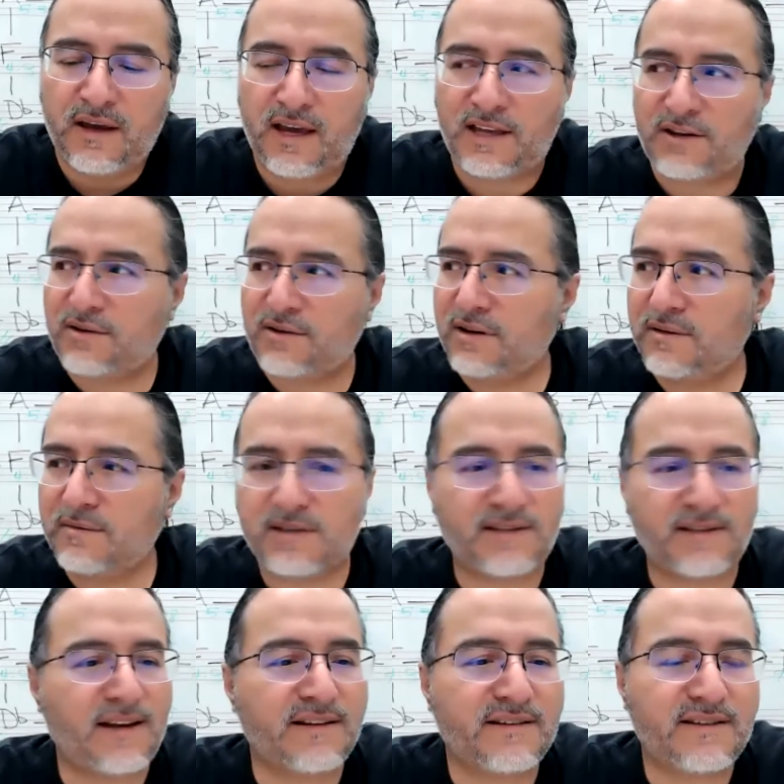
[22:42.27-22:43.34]
And you can
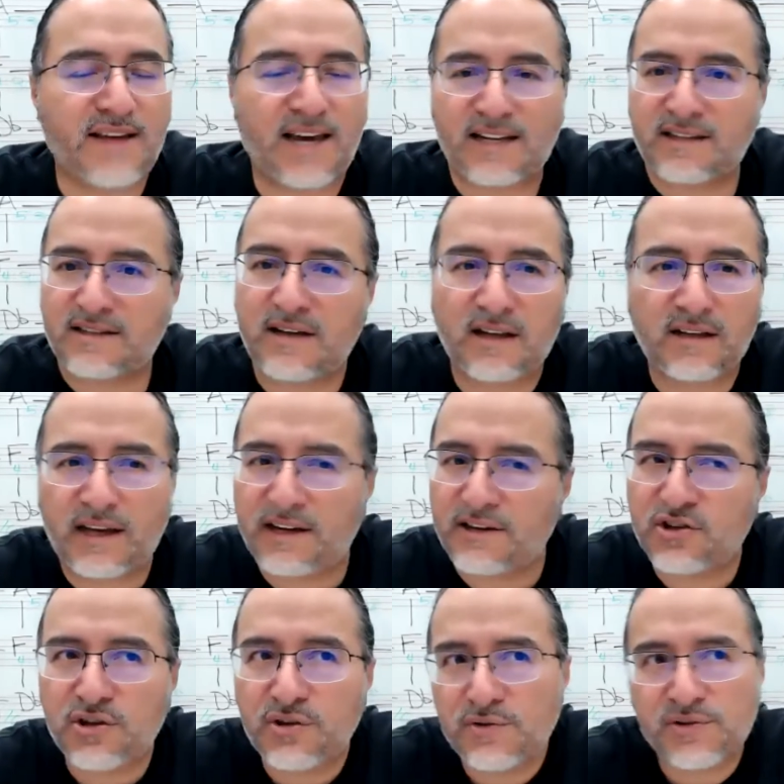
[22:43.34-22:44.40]
sense that. It's not like
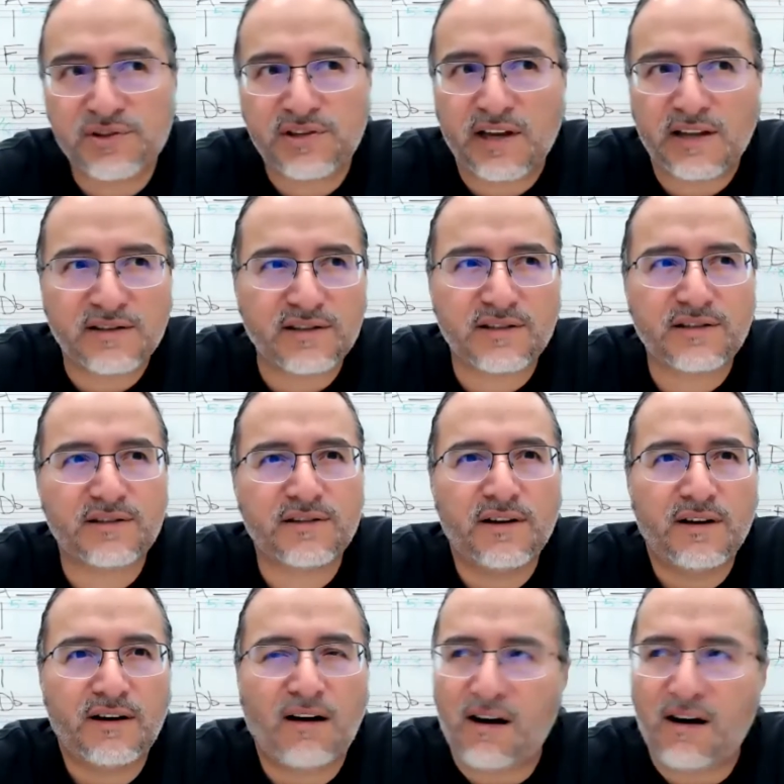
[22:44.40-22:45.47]
2 cents
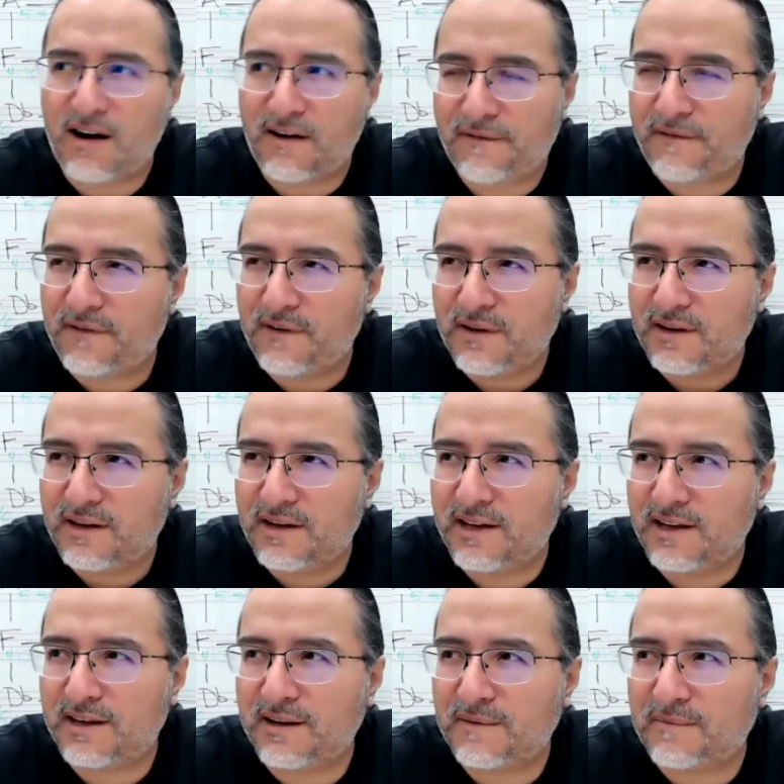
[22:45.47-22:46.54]
off
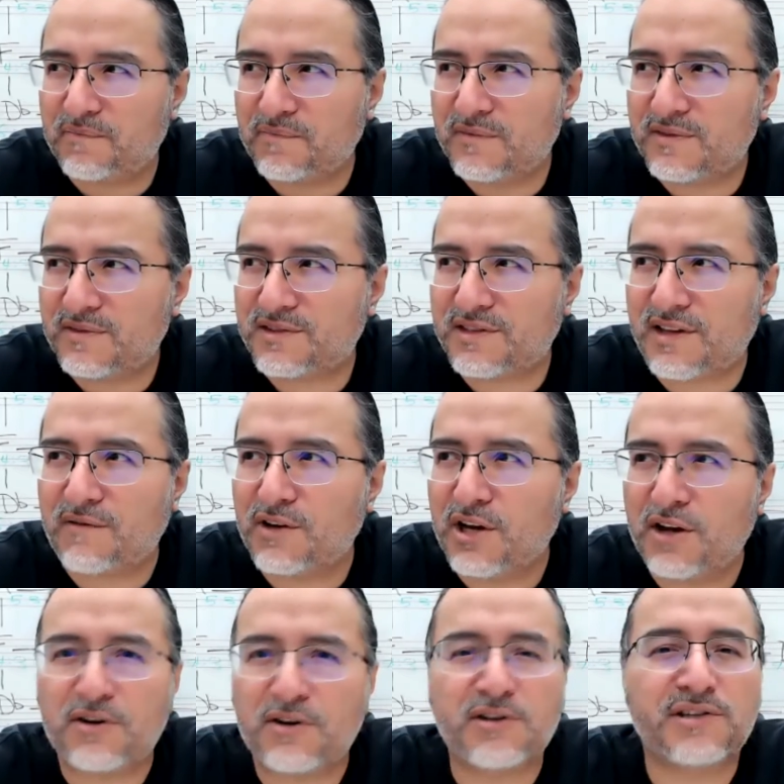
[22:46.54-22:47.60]
in a
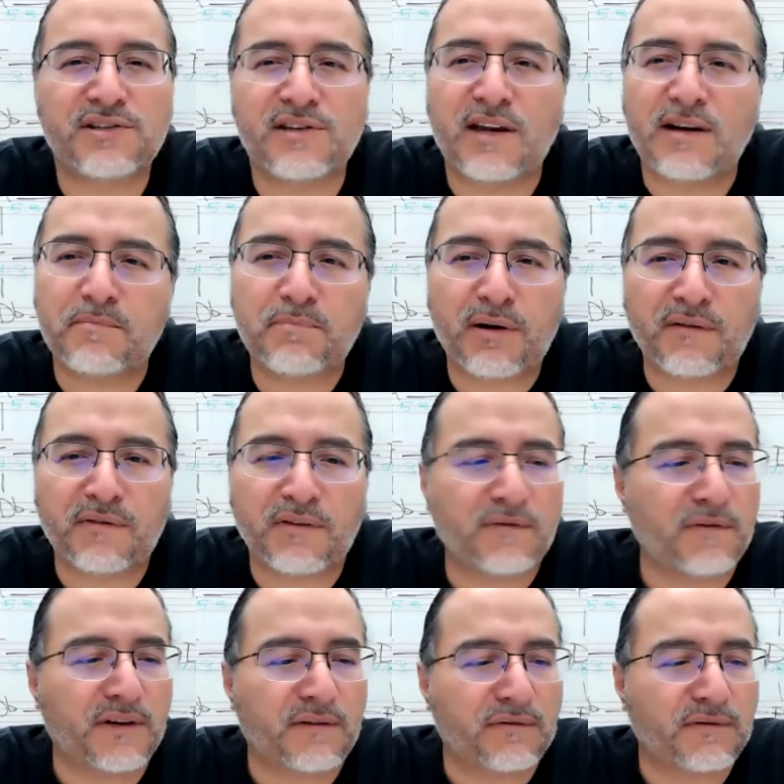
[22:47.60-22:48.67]
700-cent perfect
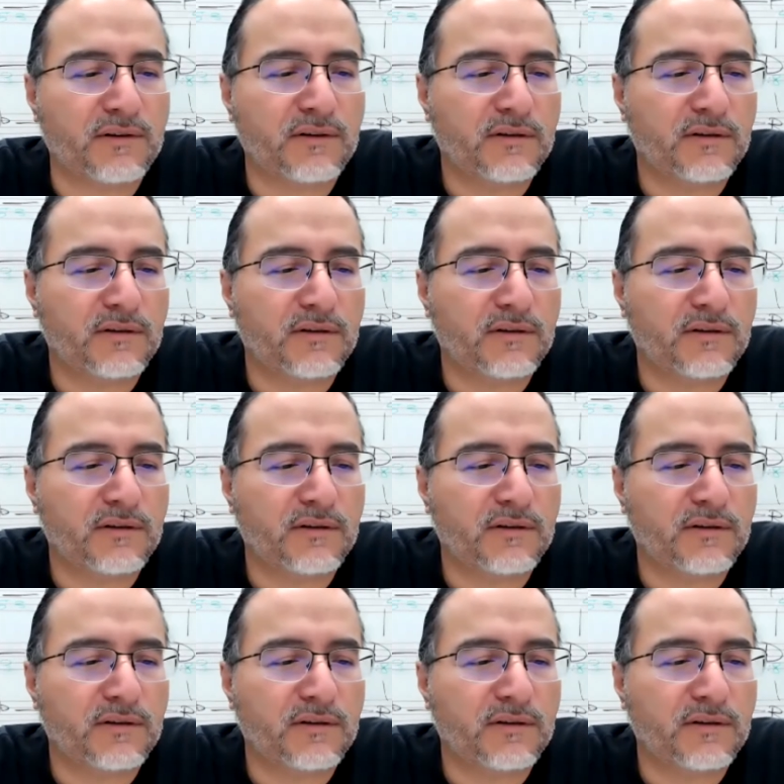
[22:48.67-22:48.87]
fifth.